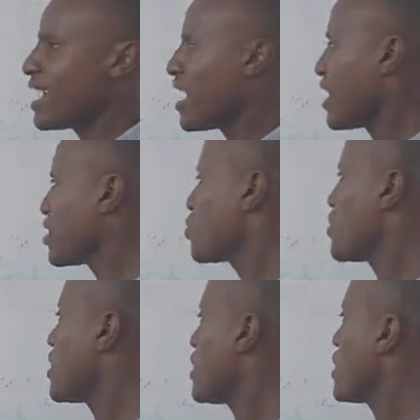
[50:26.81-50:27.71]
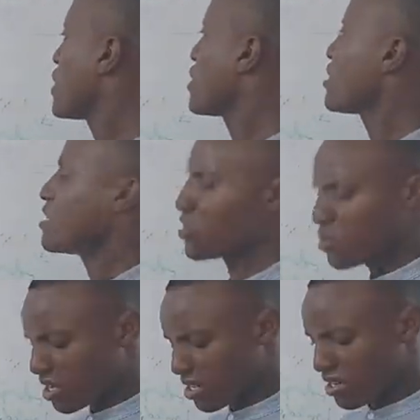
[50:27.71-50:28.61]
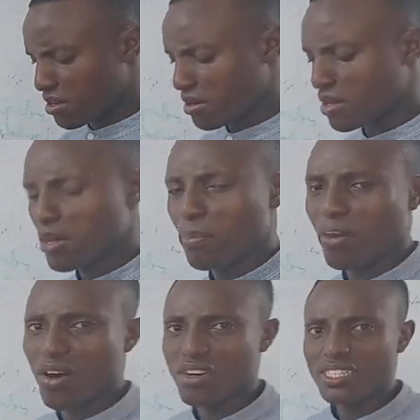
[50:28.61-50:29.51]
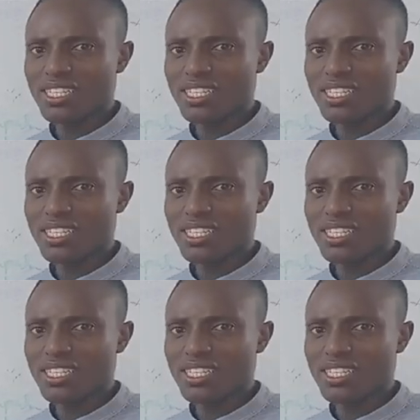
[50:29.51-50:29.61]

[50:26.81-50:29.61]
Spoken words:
actually, a pond